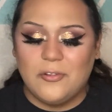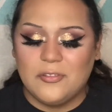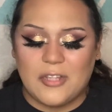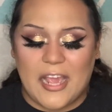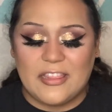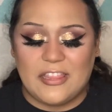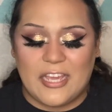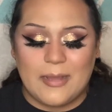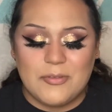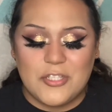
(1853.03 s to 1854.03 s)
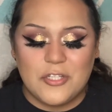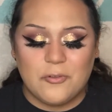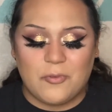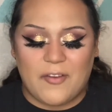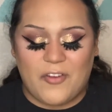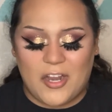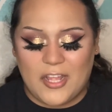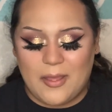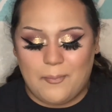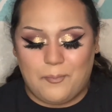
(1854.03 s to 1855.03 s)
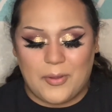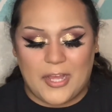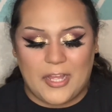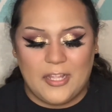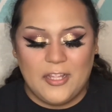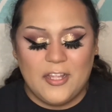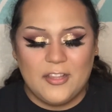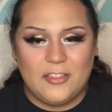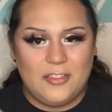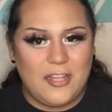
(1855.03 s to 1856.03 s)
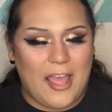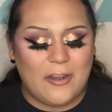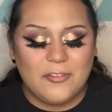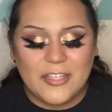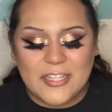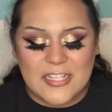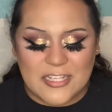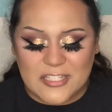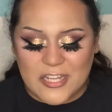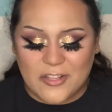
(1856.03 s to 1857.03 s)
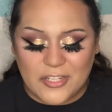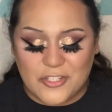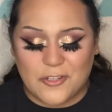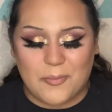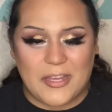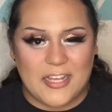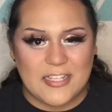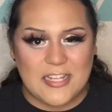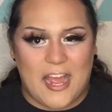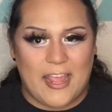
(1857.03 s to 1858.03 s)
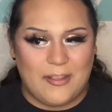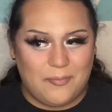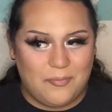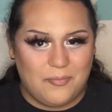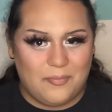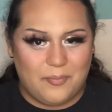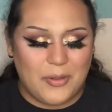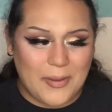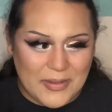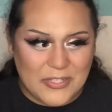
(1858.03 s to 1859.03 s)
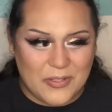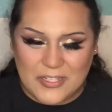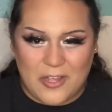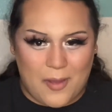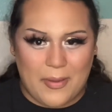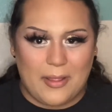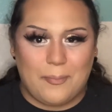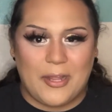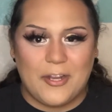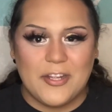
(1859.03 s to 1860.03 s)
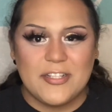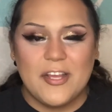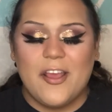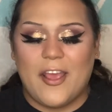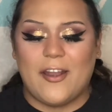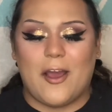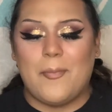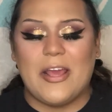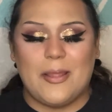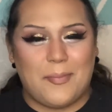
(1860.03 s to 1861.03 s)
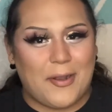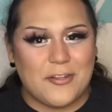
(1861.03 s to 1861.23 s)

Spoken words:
I think I'm too rough on it, but I don't think that's necessarily true because I pretty much do this on my lip liners, and all my lip liners